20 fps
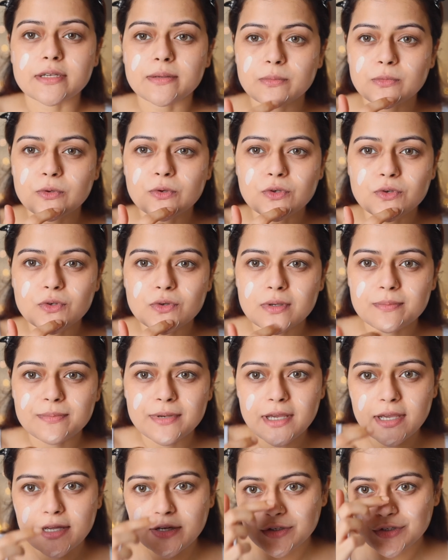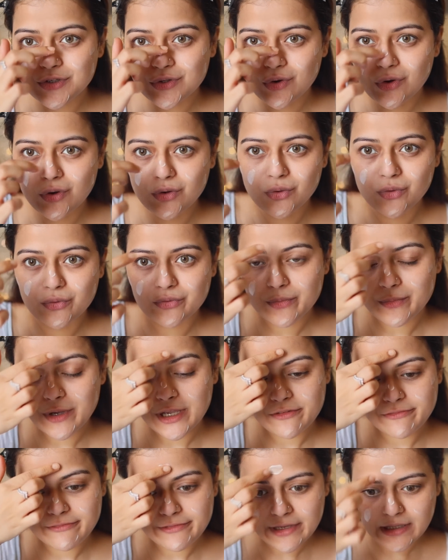I'm going to apply it all over
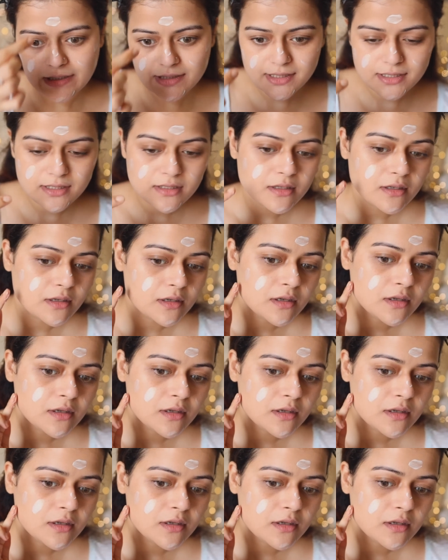my face.